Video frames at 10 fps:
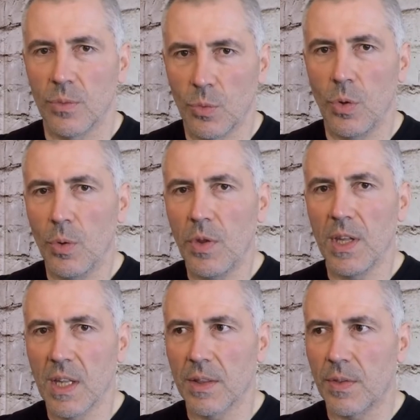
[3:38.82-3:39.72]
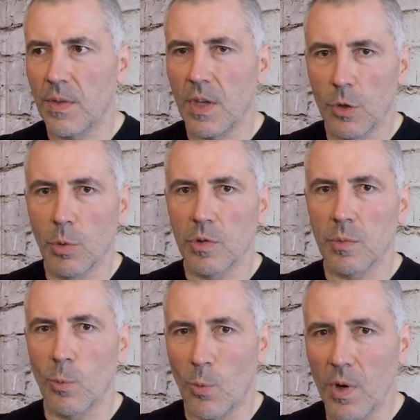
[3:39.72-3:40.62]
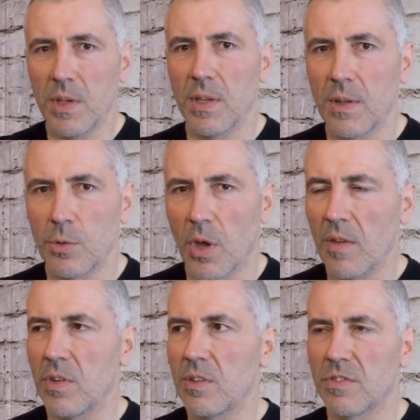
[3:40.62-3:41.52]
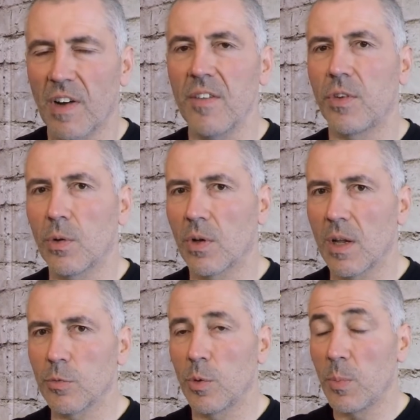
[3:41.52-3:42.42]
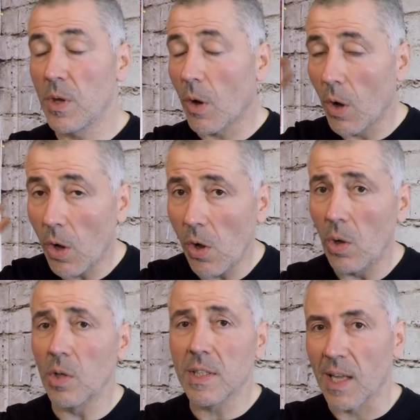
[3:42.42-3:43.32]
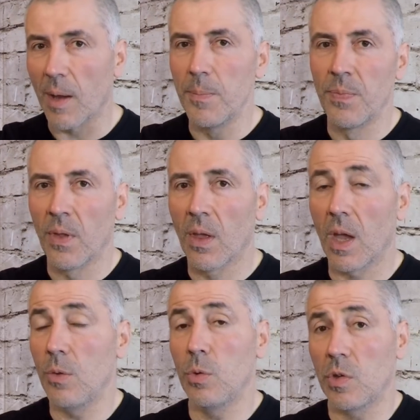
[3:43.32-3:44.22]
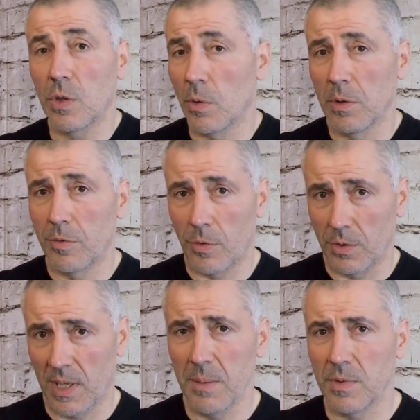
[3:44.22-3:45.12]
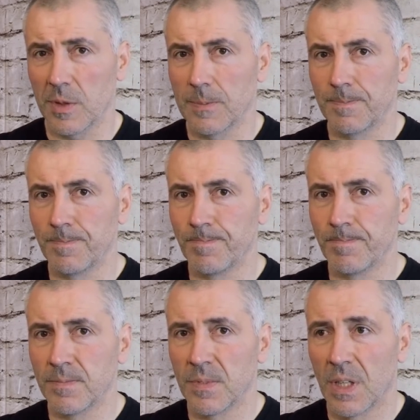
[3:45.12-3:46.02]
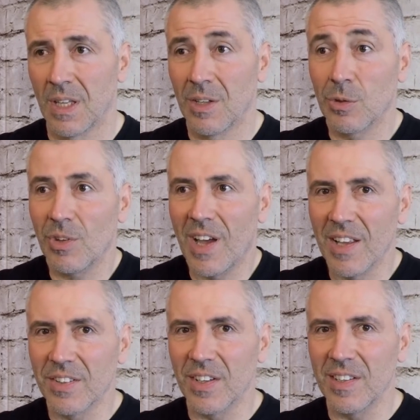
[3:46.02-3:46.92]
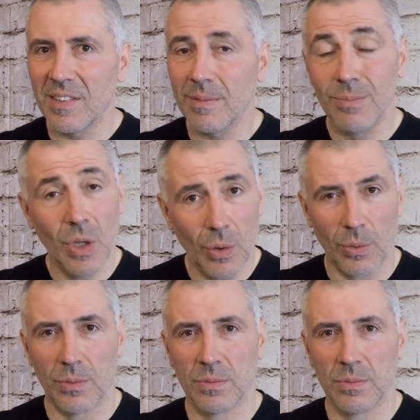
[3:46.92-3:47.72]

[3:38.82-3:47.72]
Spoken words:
do you think that it was worth it to have these 5 kilograms with me all the time and use it only 4 times? So the answer is no.